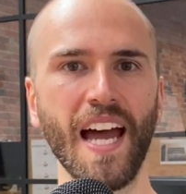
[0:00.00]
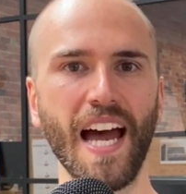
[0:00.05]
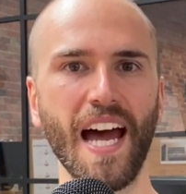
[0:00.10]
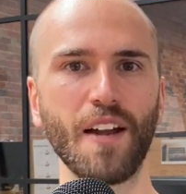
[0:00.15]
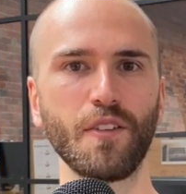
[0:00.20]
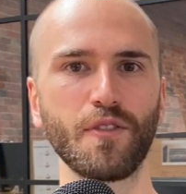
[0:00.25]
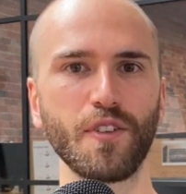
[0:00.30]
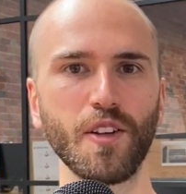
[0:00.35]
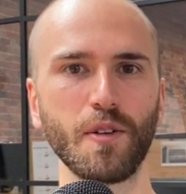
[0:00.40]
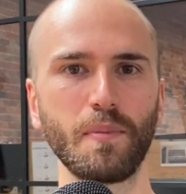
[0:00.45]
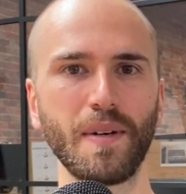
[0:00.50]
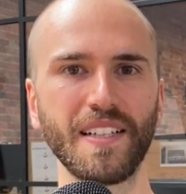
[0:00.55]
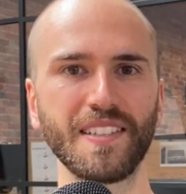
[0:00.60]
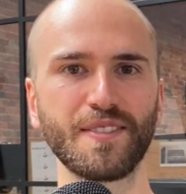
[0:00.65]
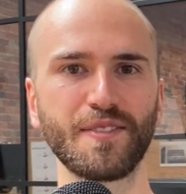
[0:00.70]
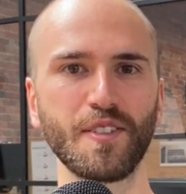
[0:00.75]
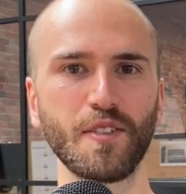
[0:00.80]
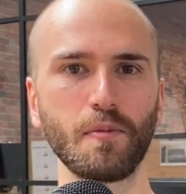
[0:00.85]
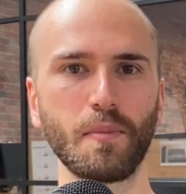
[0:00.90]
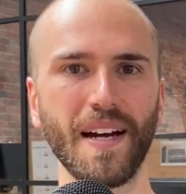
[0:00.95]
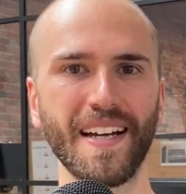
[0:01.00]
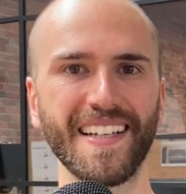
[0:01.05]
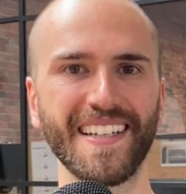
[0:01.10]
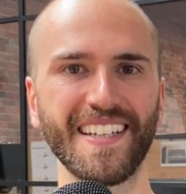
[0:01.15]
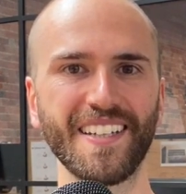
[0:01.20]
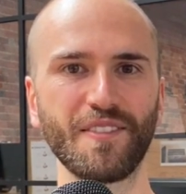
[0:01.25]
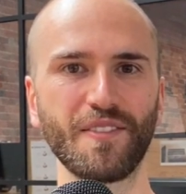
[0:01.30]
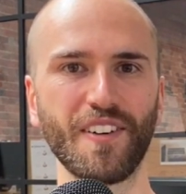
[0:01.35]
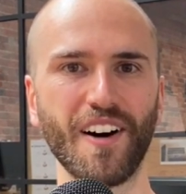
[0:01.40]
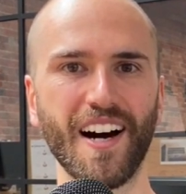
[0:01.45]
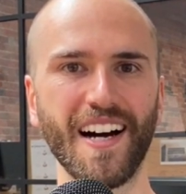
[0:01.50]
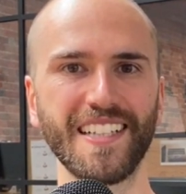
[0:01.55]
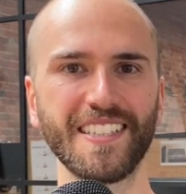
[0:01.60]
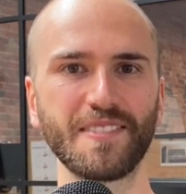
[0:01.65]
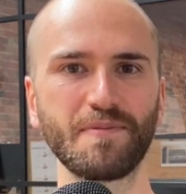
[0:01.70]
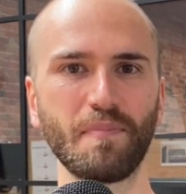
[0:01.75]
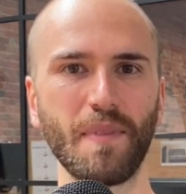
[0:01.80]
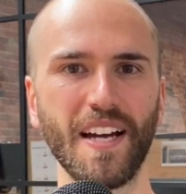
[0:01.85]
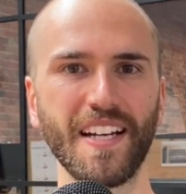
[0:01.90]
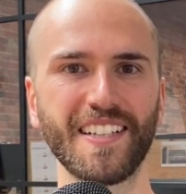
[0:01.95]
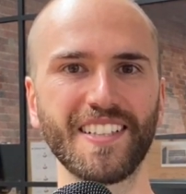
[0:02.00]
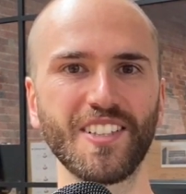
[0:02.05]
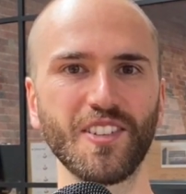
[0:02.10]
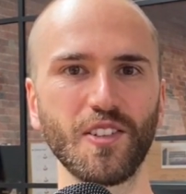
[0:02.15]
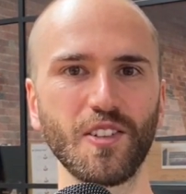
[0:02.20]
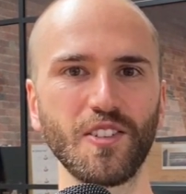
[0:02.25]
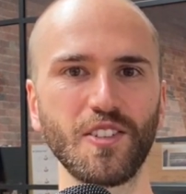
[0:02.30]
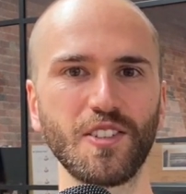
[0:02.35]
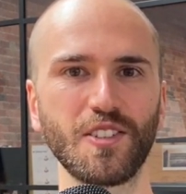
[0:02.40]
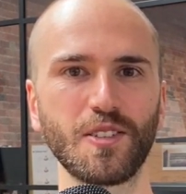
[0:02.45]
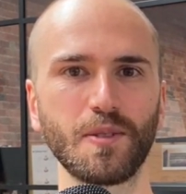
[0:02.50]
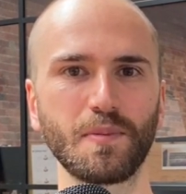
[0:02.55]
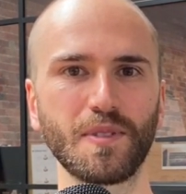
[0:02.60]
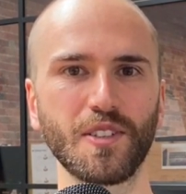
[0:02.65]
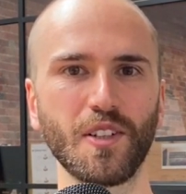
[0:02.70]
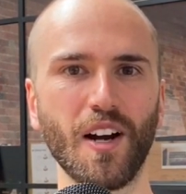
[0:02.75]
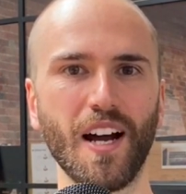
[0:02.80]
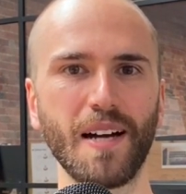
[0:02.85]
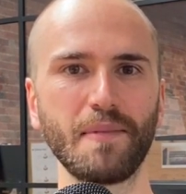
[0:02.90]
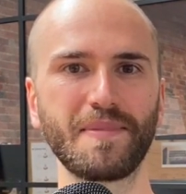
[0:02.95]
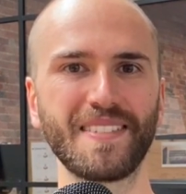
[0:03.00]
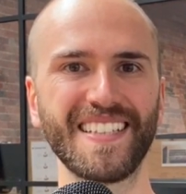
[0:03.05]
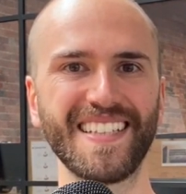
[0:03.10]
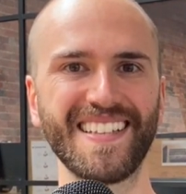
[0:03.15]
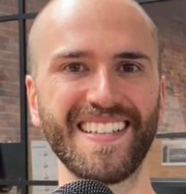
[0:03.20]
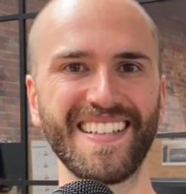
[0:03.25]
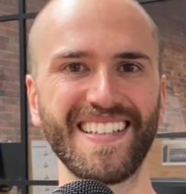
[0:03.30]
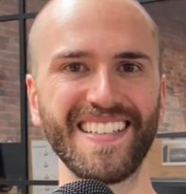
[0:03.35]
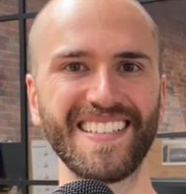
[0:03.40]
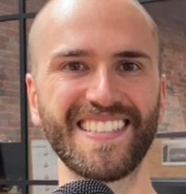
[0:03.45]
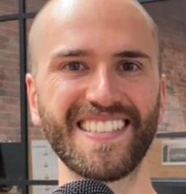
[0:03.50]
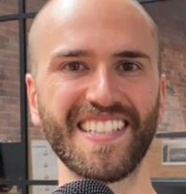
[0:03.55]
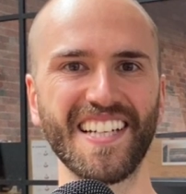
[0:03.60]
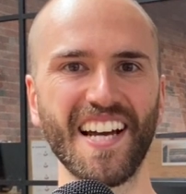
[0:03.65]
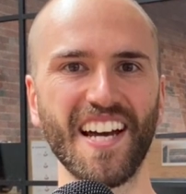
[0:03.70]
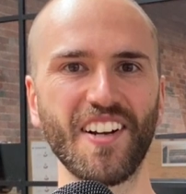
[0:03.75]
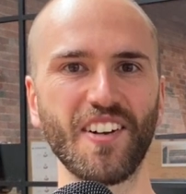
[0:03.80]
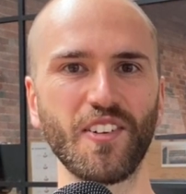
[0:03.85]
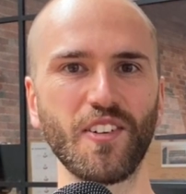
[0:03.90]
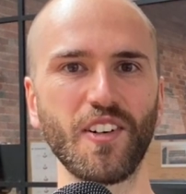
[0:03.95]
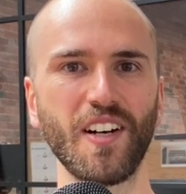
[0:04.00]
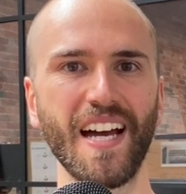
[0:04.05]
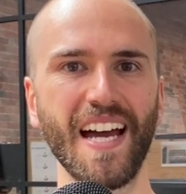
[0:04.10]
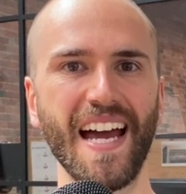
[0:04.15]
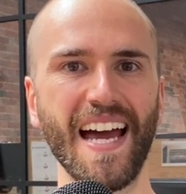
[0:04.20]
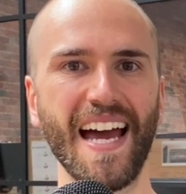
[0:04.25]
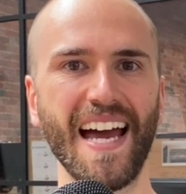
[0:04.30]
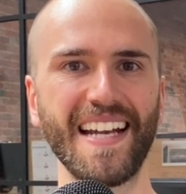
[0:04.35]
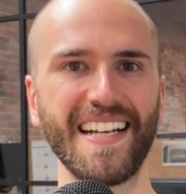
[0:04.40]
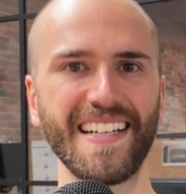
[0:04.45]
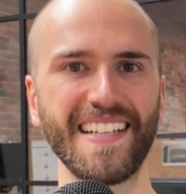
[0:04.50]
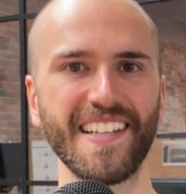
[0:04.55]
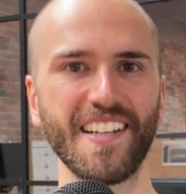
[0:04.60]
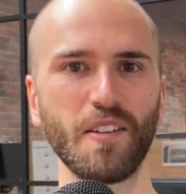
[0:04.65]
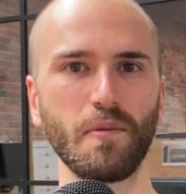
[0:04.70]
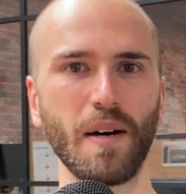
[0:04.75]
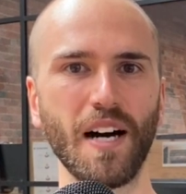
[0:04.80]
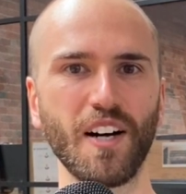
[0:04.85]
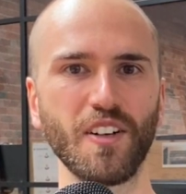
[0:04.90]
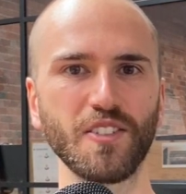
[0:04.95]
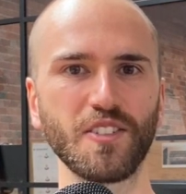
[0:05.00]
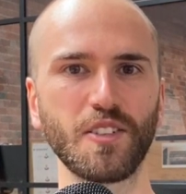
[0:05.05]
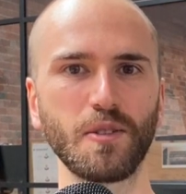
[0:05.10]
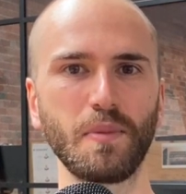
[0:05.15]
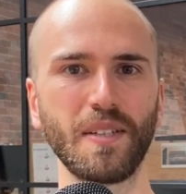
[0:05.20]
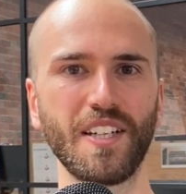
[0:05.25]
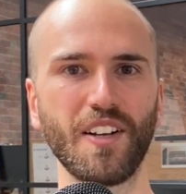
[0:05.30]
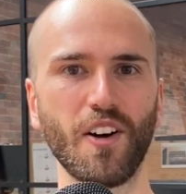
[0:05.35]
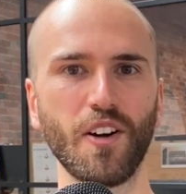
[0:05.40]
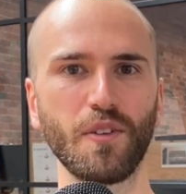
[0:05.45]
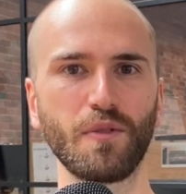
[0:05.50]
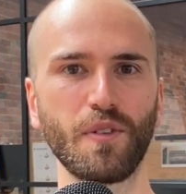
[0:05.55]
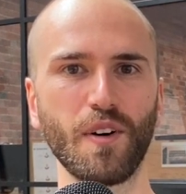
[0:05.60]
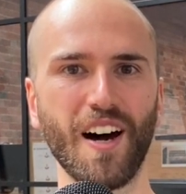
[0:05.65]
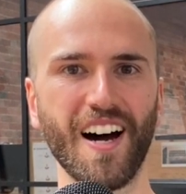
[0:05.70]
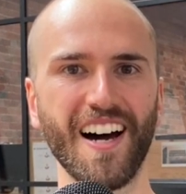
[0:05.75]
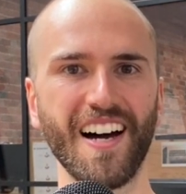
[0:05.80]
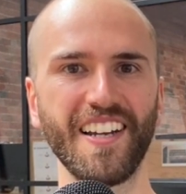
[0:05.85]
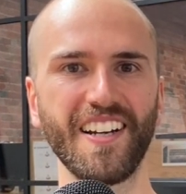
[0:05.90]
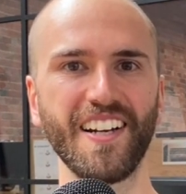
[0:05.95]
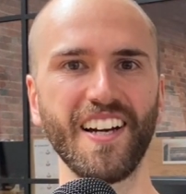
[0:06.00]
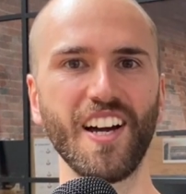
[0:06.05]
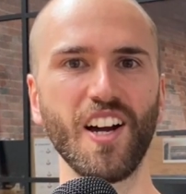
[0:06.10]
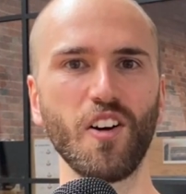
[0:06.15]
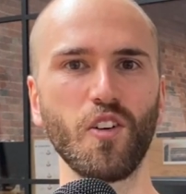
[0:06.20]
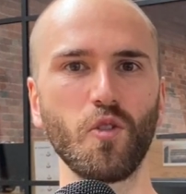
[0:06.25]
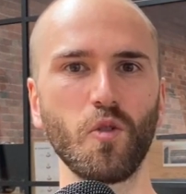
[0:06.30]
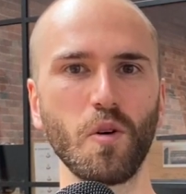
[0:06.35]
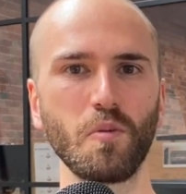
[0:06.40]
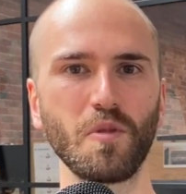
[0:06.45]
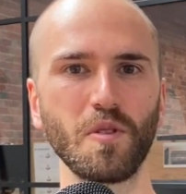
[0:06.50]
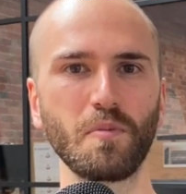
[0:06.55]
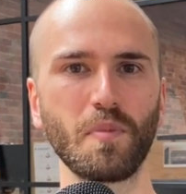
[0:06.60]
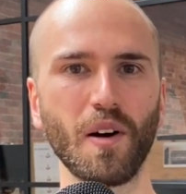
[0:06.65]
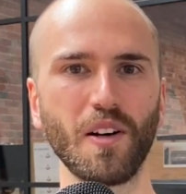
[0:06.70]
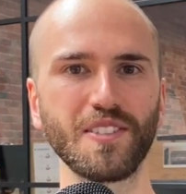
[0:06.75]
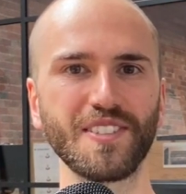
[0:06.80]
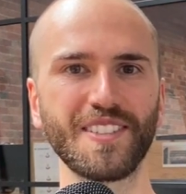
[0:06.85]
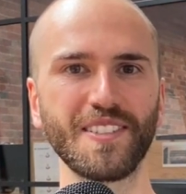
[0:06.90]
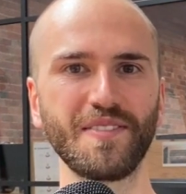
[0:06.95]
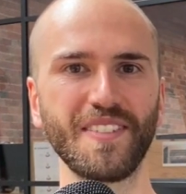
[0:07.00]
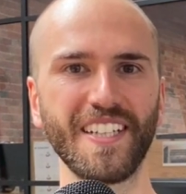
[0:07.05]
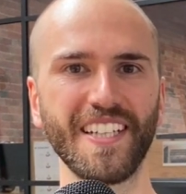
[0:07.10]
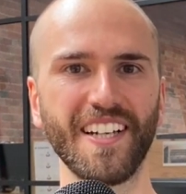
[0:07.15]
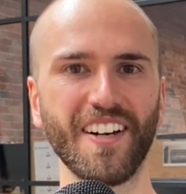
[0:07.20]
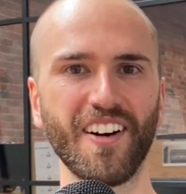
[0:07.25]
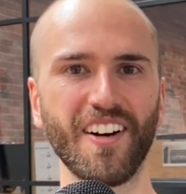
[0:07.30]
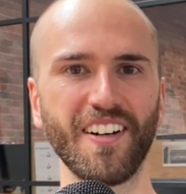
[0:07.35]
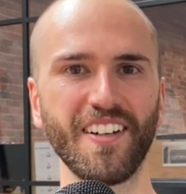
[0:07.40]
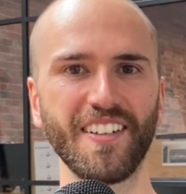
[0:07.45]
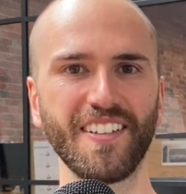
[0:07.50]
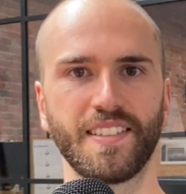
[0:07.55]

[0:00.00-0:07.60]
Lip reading: And for the best filmmaking advice, make sure you subscribe to this channel and hit the bell to be notified when we post a video.